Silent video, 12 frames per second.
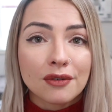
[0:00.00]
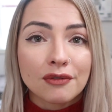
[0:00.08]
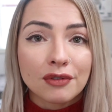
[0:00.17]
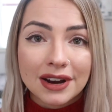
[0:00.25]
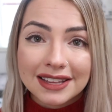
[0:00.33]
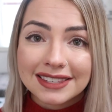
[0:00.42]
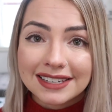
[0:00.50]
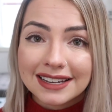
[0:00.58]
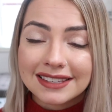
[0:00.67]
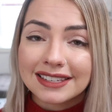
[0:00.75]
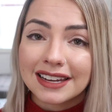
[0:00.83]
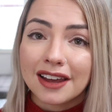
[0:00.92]
For
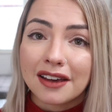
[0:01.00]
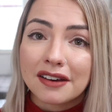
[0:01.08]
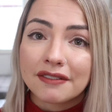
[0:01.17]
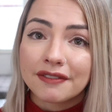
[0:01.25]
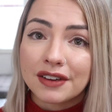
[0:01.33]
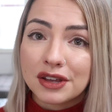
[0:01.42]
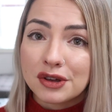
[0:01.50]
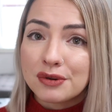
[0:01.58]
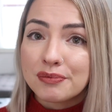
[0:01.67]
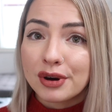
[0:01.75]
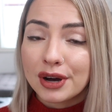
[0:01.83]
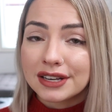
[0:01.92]
instance, if
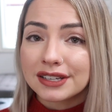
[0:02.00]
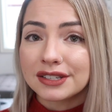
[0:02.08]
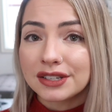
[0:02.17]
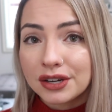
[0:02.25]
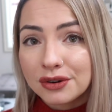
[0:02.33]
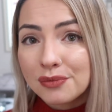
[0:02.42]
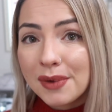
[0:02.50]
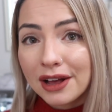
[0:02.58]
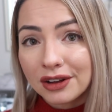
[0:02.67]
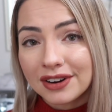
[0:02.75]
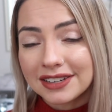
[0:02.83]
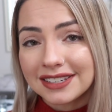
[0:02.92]
you put 2
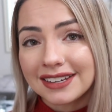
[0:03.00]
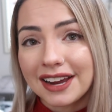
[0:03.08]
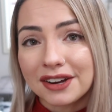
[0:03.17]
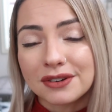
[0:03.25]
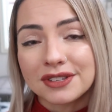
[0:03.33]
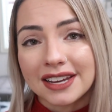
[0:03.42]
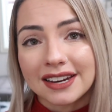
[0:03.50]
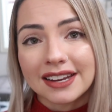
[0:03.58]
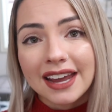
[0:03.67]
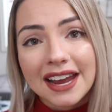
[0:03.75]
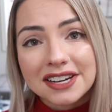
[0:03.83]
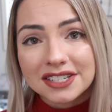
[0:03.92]
male crested geckos in a
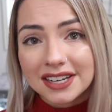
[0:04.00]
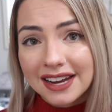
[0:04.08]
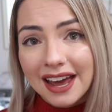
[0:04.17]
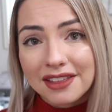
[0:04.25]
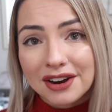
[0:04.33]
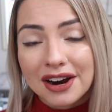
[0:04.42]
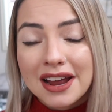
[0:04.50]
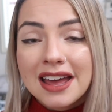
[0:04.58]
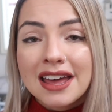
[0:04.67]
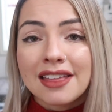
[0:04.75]
cage together,